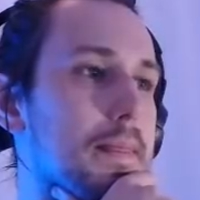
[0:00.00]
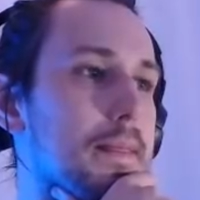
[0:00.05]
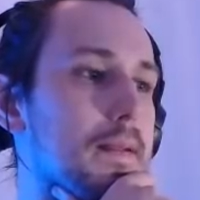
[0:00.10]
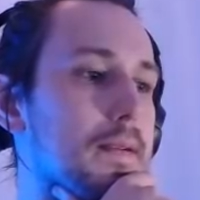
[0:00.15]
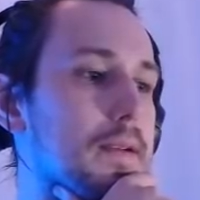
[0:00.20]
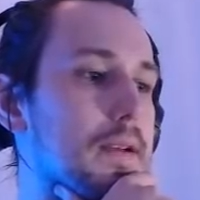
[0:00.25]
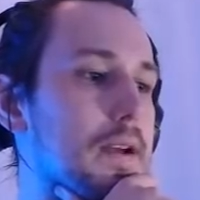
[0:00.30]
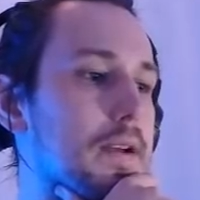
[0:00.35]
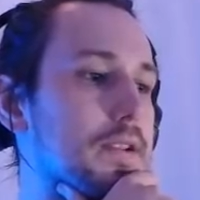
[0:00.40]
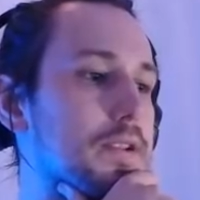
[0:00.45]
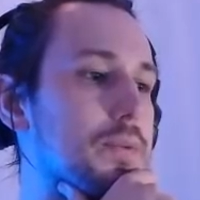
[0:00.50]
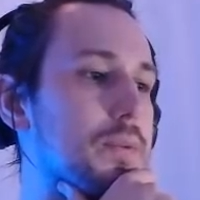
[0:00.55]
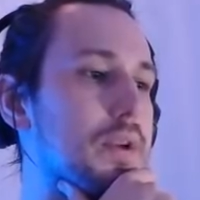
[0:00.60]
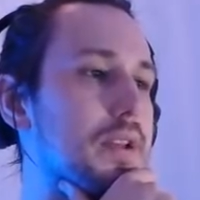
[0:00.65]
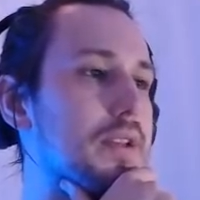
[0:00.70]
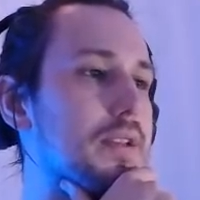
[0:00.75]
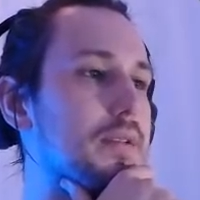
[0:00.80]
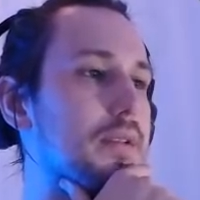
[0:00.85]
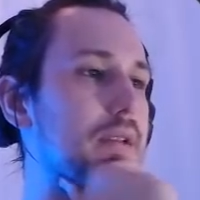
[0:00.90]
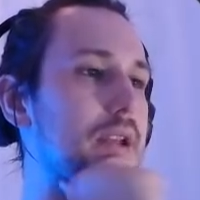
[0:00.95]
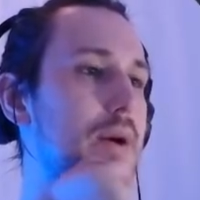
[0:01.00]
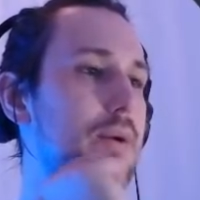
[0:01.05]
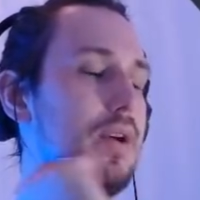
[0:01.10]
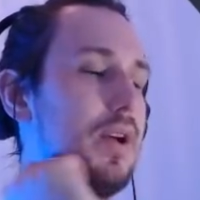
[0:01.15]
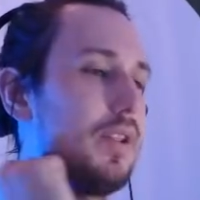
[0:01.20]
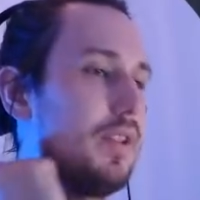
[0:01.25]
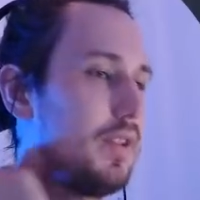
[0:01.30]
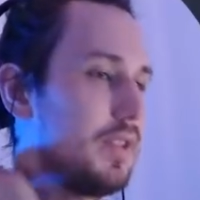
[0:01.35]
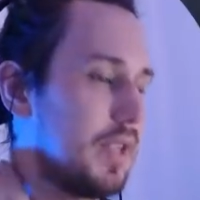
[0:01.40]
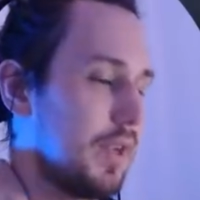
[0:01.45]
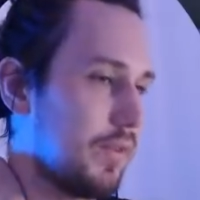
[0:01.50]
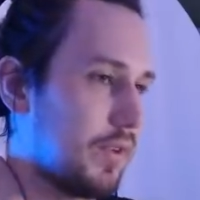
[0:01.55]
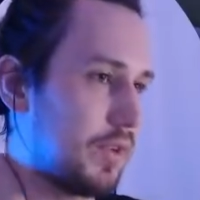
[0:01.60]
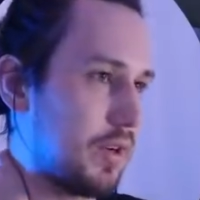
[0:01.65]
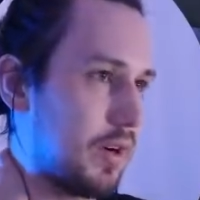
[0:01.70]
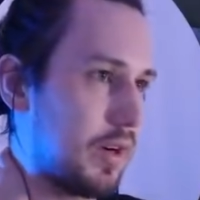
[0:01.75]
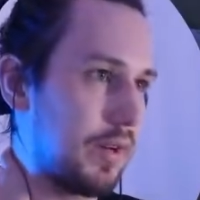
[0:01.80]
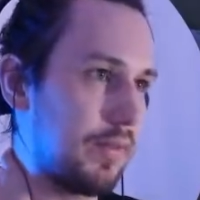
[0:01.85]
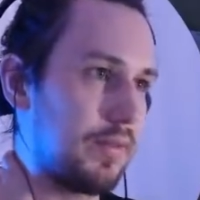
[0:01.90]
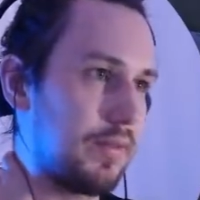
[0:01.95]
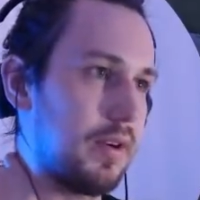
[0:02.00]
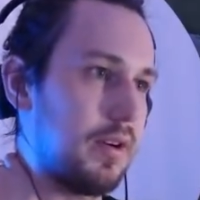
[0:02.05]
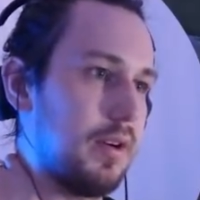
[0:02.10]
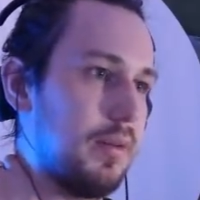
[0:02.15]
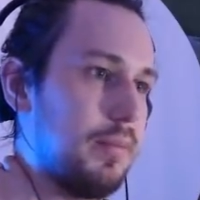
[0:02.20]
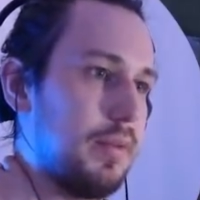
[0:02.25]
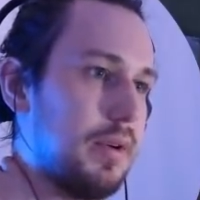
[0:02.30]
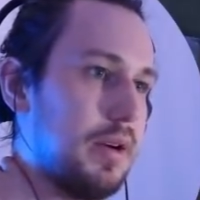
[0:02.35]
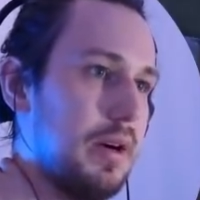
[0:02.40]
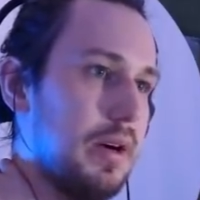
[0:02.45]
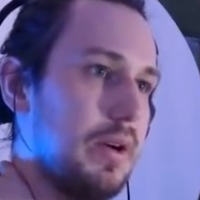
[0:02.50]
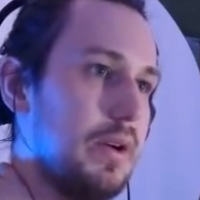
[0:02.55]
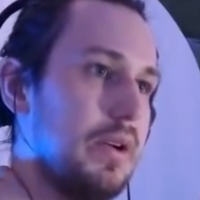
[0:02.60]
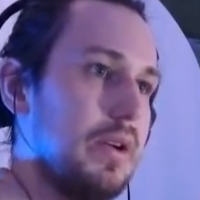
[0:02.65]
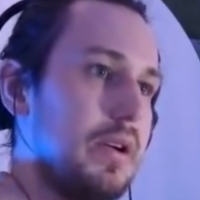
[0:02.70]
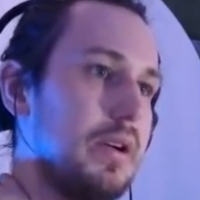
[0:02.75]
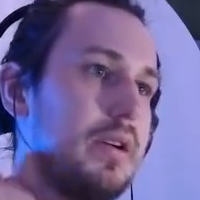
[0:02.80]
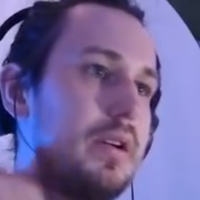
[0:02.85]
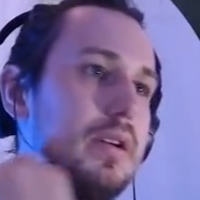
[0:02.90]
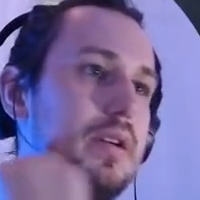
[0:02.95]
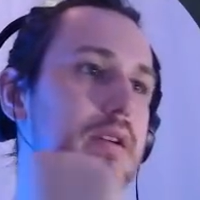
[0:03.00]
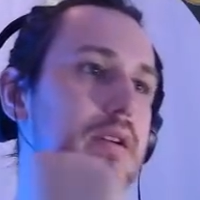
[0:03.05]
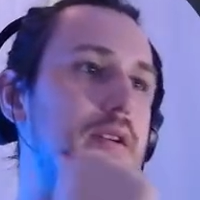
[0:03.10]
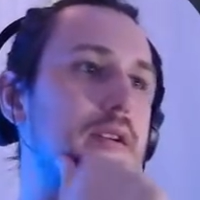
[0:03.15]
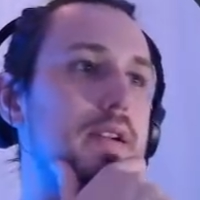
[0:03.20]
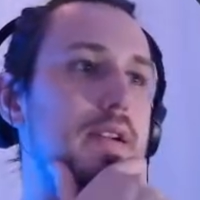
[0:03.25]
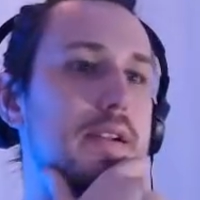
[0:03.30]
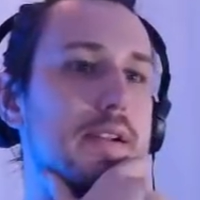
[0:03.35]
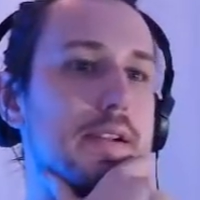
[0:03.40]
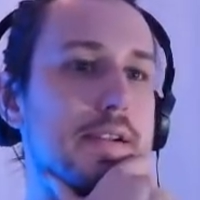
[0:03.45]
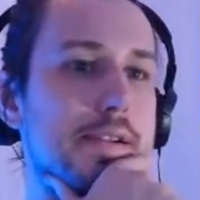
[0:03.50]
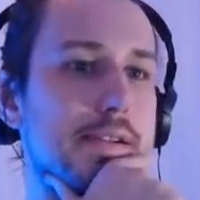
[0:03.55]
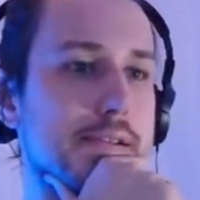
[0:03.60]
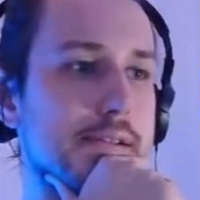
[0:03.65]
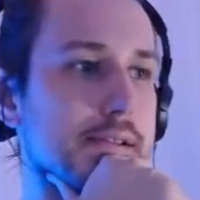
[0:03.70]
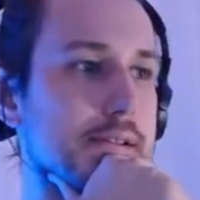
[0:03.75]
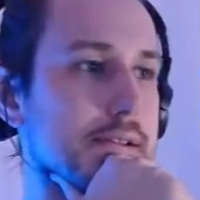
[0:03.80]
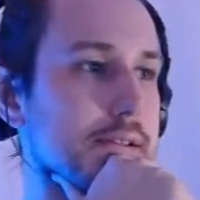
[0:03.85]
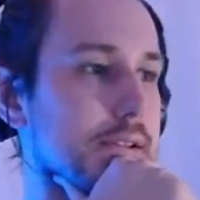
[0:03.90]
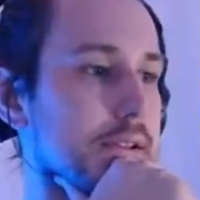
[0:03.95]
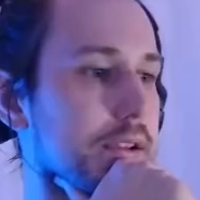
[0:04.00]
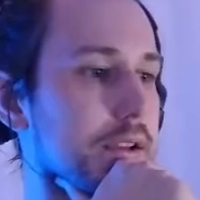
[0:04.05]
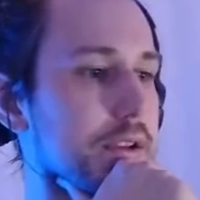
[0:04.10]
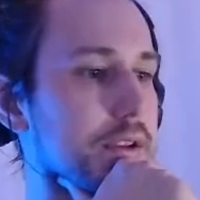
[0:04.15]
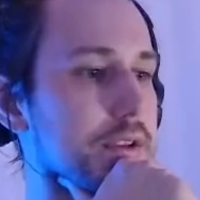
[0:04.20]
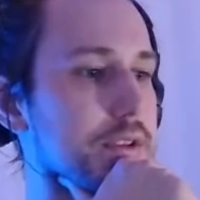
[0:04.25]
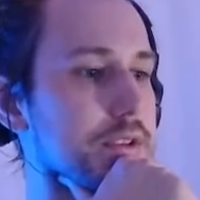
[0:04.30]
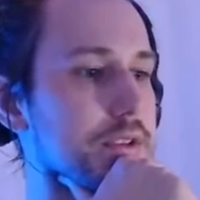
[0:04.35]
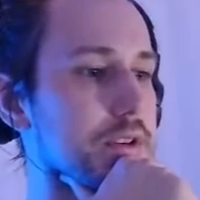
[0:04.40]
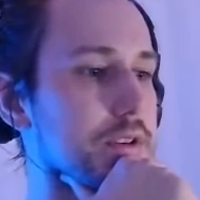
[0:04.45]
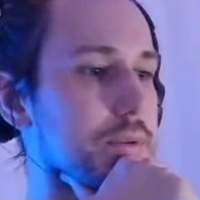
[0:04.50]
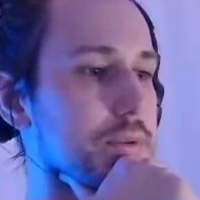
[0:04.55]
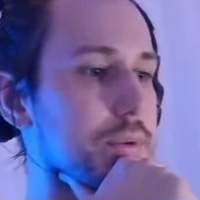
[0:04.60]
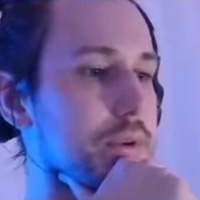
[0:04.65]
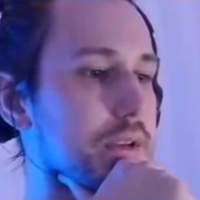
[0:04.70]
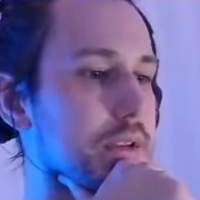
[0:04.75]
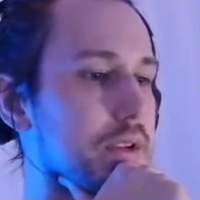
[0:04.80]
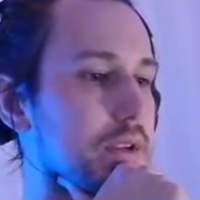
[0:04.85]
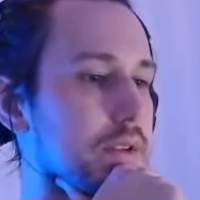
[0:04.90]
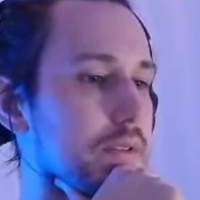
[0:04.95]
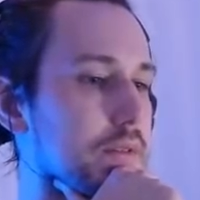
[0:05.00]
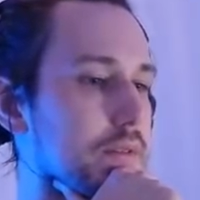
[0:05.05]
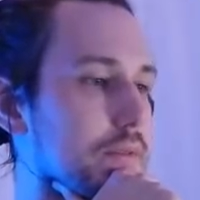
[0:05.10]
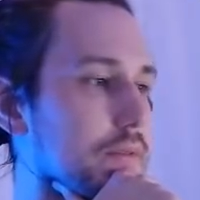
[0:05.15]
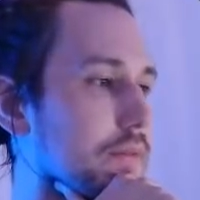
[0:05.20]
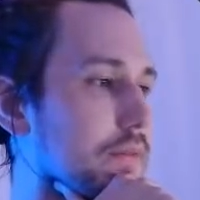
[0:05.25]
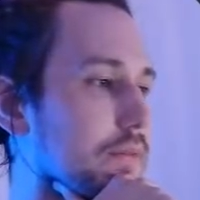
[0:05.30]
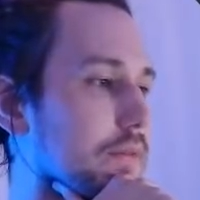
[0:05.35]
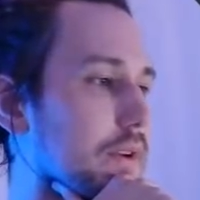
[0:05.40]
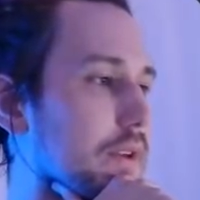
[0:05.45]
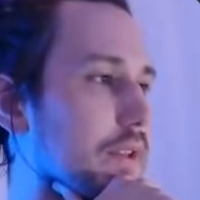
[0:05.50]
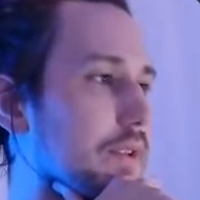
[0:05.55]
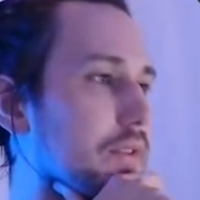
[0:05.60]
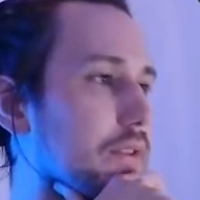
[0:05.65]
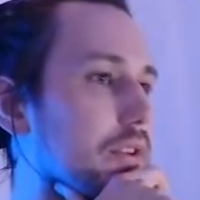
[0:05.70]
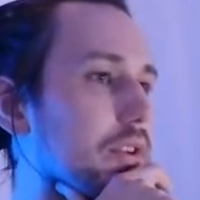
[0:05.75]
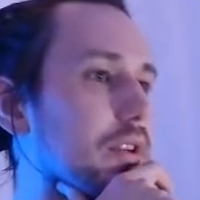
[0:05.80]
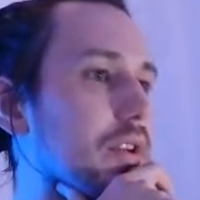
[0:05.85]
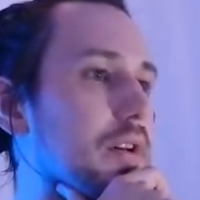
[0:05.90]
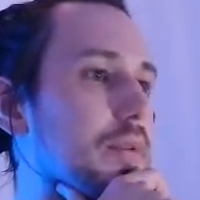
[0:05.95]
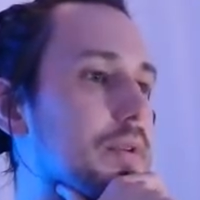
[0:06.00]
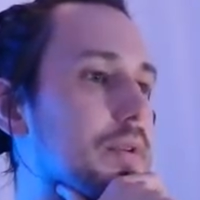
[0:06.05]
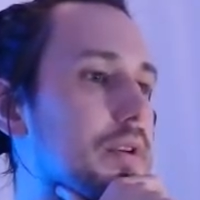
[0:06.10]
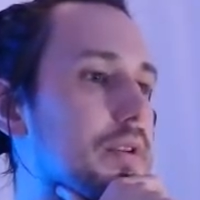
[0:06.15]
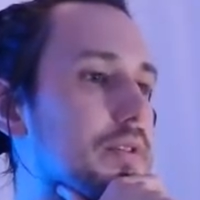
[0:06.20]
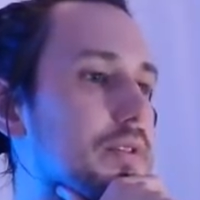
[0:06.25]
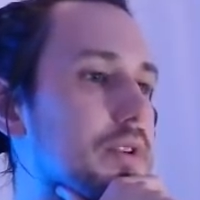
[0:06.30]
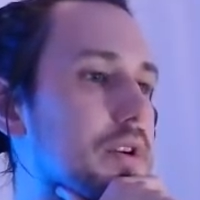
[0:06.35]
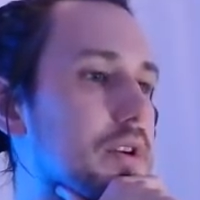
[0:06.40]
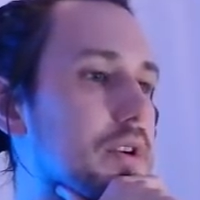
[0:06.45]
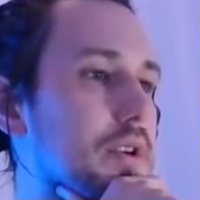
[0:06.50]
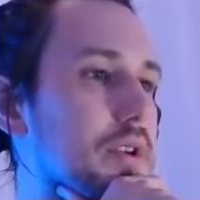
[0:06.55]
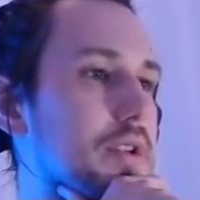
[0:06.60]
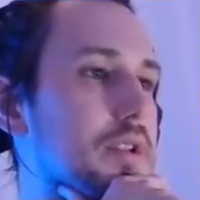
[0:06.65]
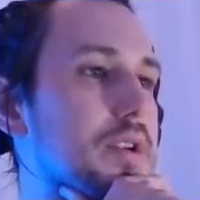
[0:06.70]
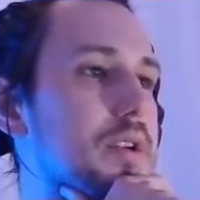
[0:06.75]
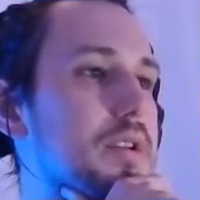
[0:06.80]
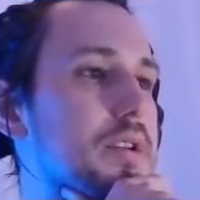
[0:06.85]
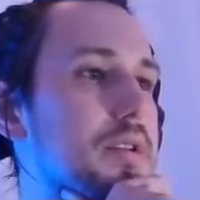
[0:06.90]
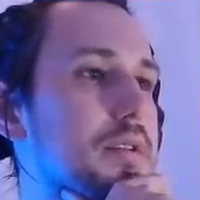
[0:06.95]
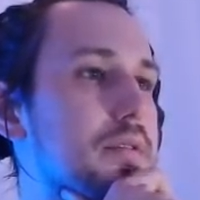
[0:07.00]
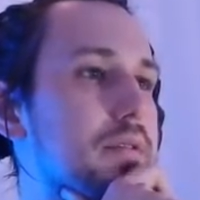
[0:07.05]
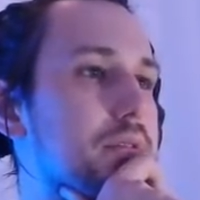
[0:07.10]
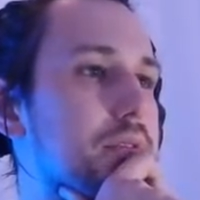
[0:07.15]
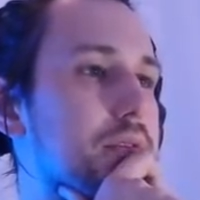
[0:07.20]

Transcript: Okay, so we can now at least have a target for our Umber Arrow. Okay, so we can finally have a good Umber Arrow target here.